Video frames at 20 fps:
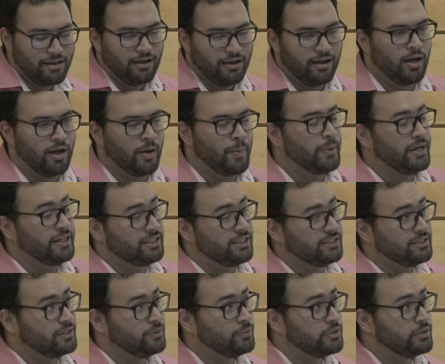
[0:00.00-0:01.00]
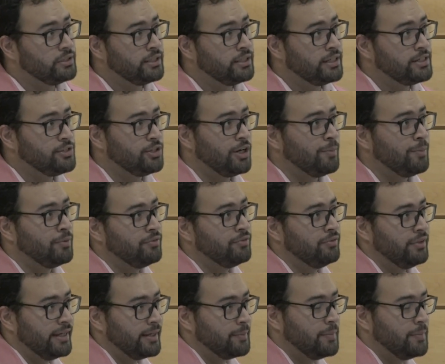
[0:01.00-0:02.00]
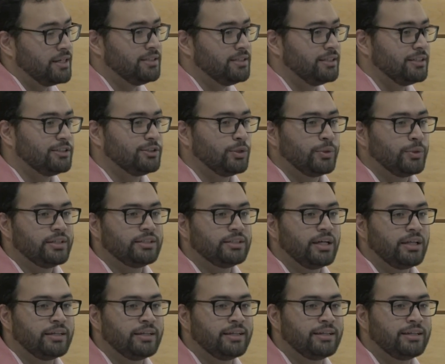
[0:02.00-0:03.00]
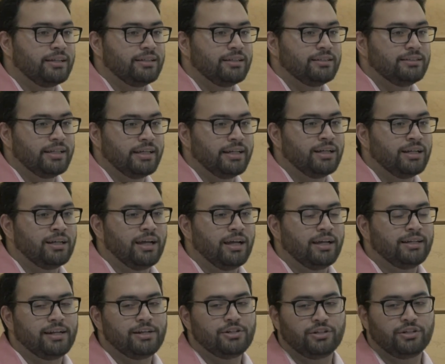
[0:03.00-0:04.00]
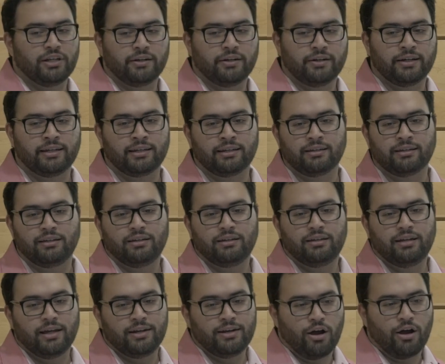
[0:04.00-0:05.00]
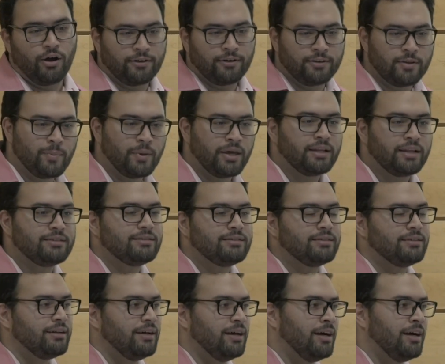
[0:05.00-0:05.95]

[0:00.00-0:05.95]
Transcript: It does a really nice job of like mixing storytelling, data, and engineering and art a bit